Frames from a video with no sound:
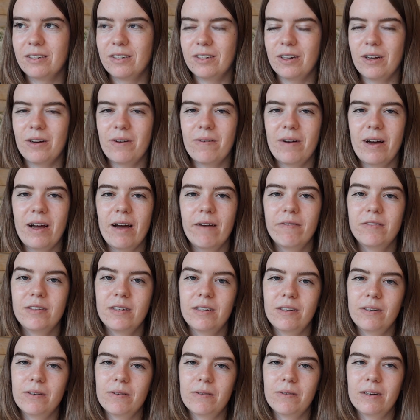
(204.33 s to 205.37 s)
so I have
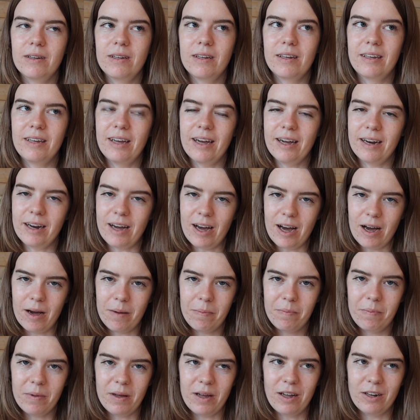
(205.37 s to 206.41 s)
to get
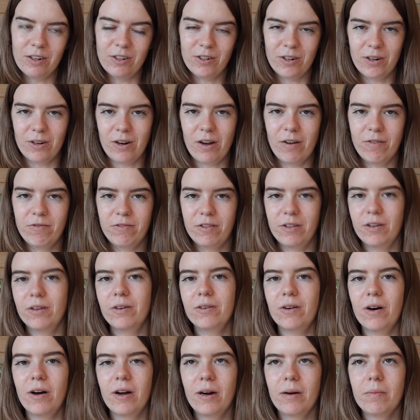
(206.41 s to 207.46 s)
up and turn off the
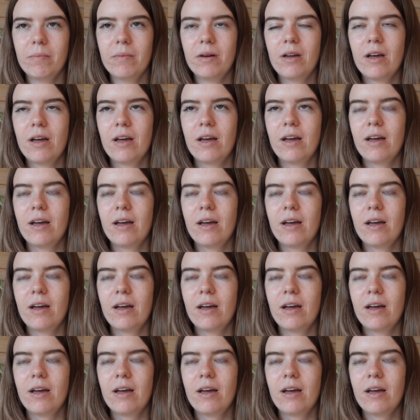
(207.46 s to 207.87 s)
alarm.